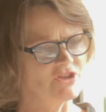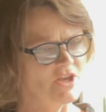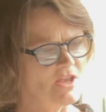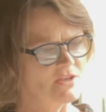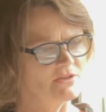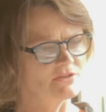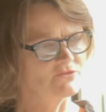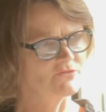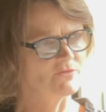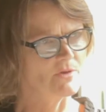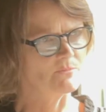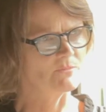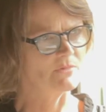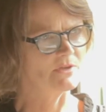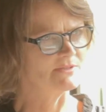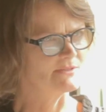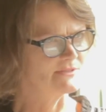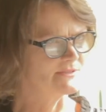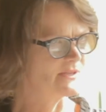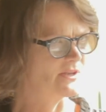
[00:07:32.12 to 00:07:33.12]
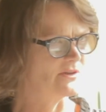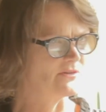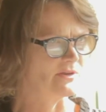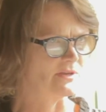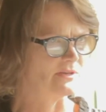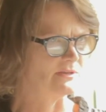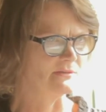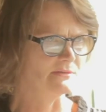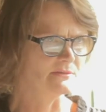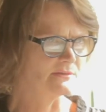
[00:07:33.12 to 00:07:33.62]
change from
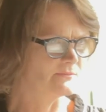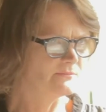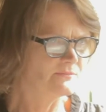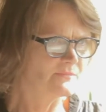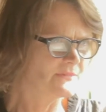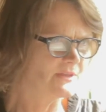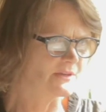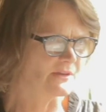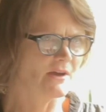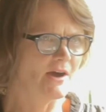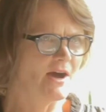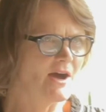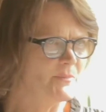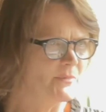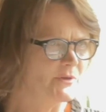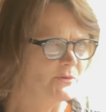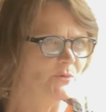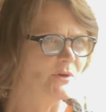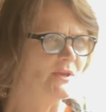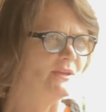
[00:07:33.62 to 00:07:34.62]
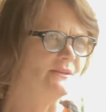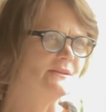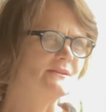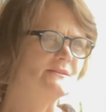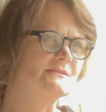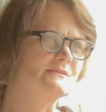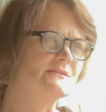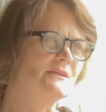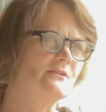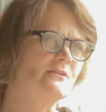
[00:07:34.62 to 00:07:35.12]
considering the common way to
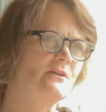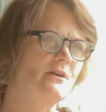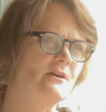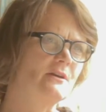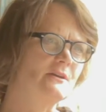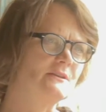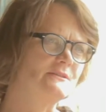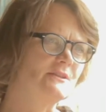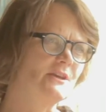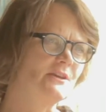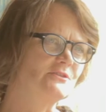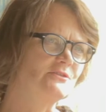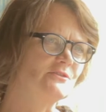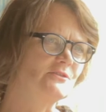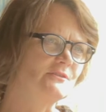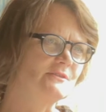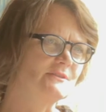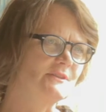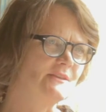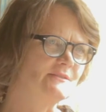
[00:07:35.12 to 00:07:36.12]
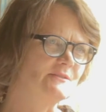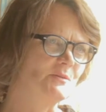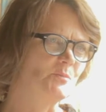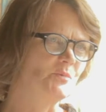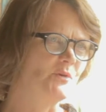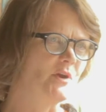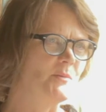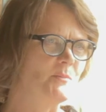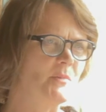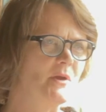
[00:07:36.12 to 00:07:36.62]
consider architecture as a
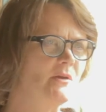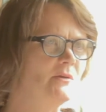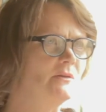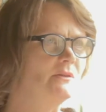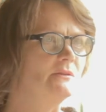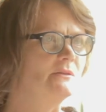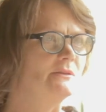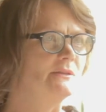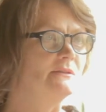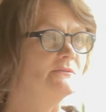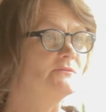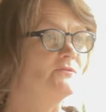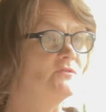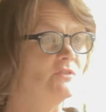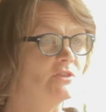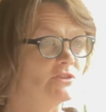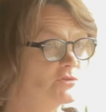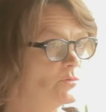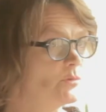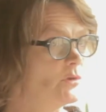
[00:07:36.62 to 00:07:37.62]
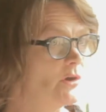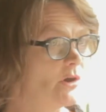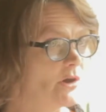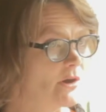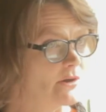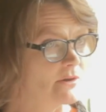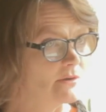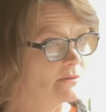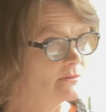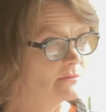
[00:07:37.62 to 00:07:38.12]
primarily visual
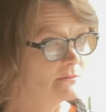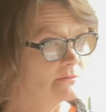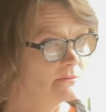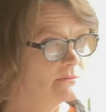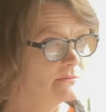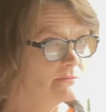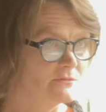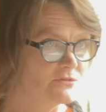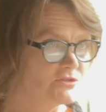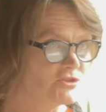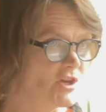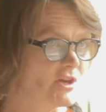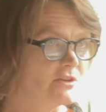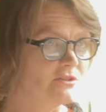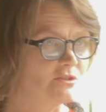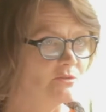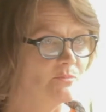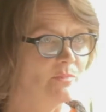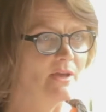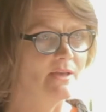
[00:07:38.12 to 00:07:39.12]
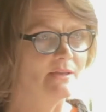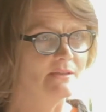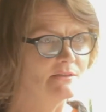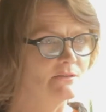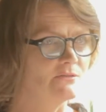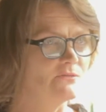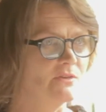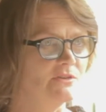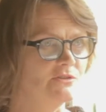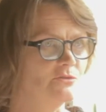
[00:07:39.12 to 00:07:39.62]
art, judged by its
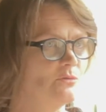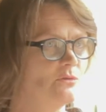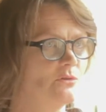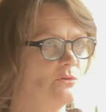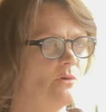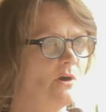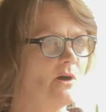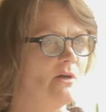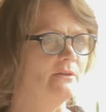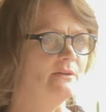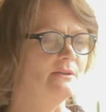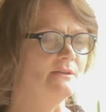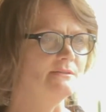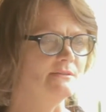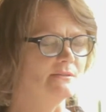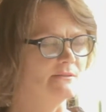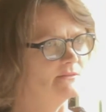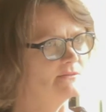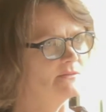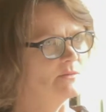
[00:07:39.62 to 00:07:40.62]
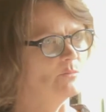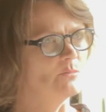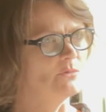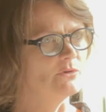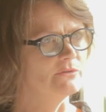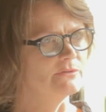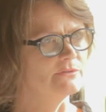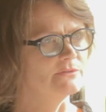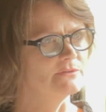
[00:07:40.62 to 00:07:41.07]
visual qualities and symbols.